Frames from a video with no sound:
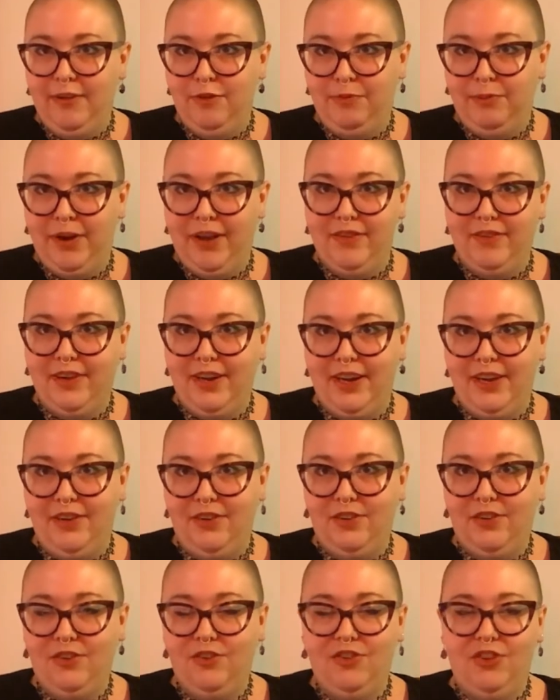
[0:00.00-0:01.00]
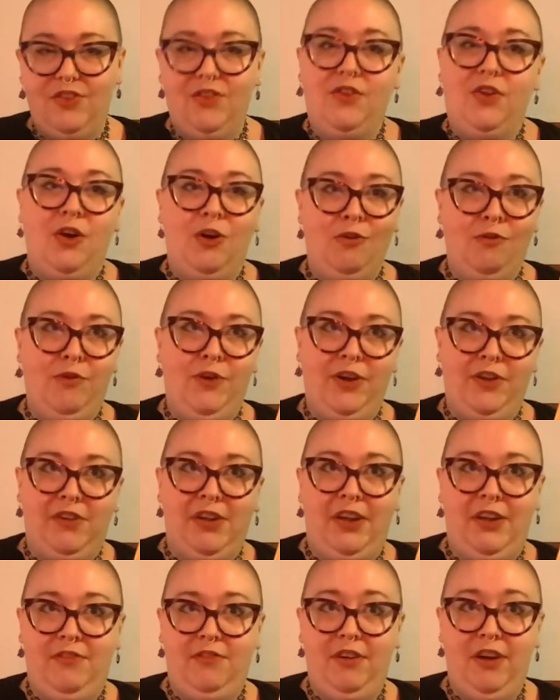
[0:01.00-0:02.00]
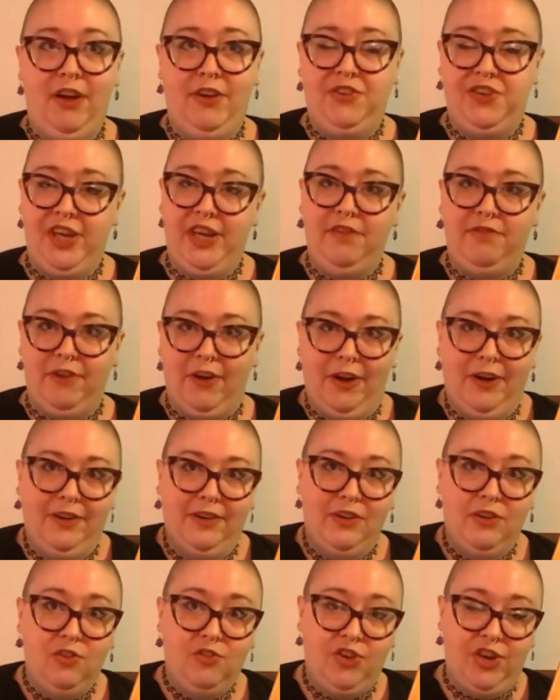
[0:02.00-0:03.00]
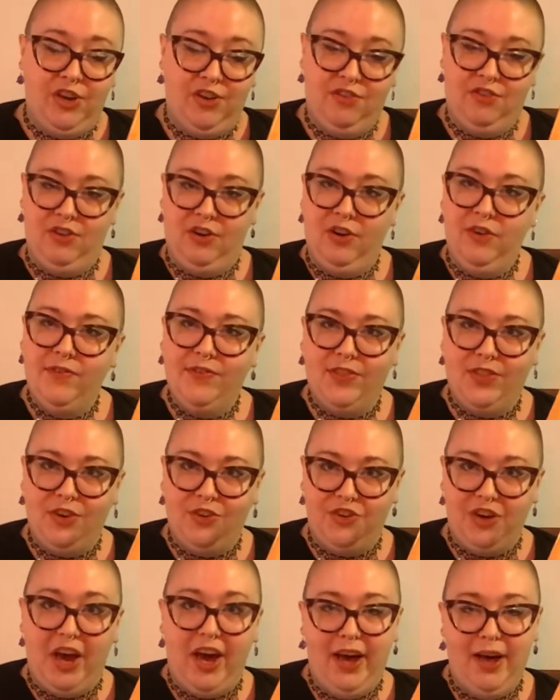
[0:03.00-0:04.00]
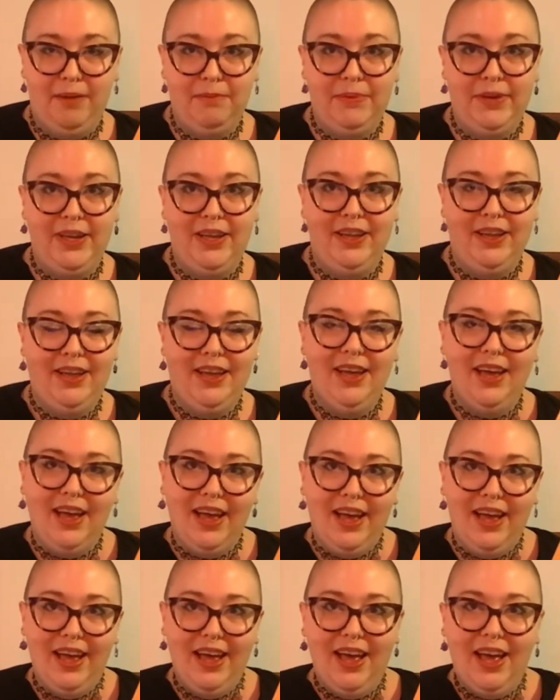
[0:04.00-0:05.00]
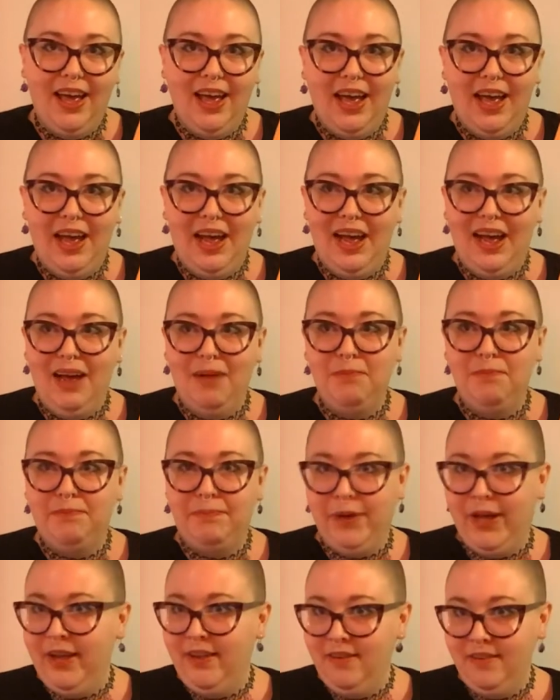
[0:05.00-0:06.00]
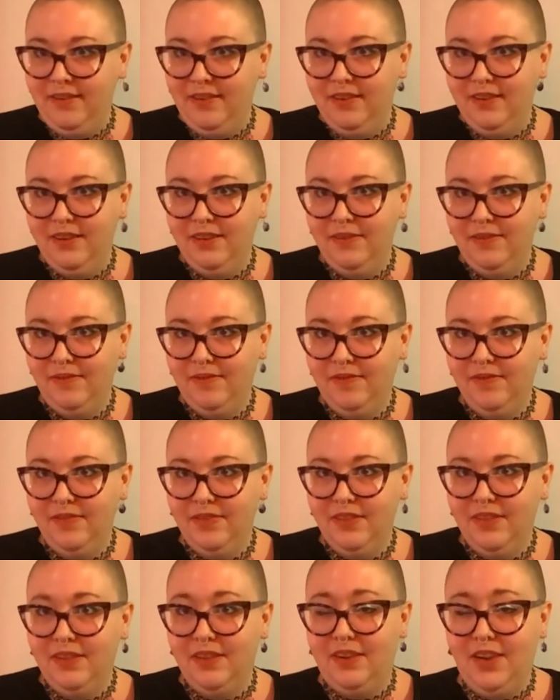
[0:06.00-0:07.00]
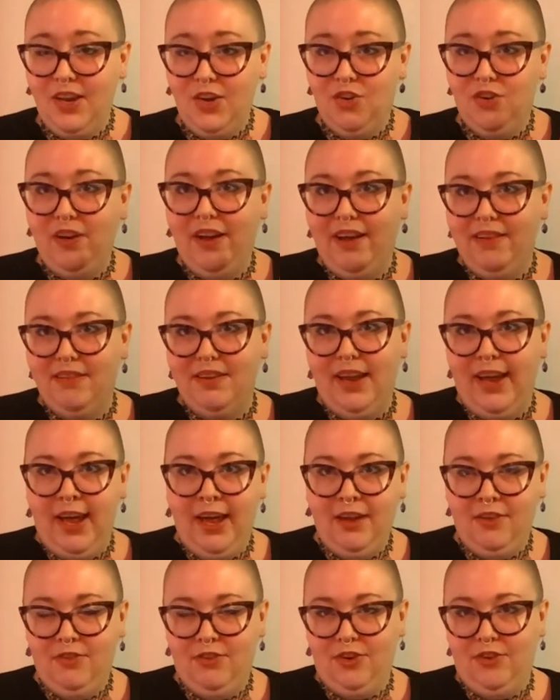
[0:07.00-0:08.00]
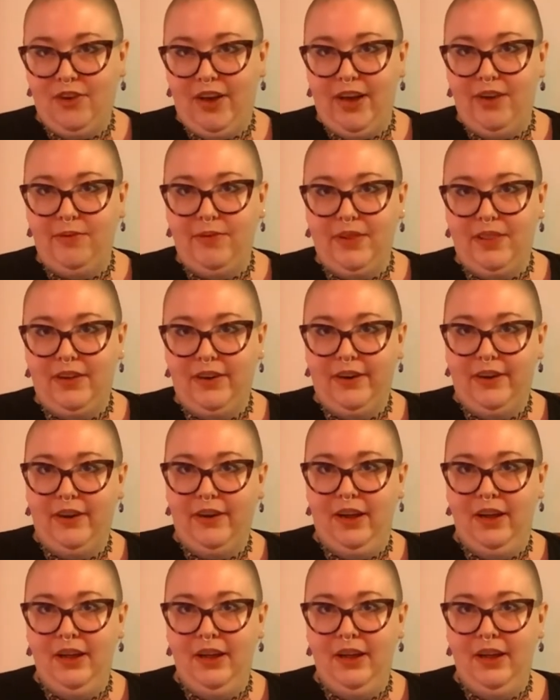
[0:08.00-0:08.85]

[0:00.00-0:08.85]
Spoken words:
president. She's an overachiever. She deserves the job. But the teacher has an axe to grind with her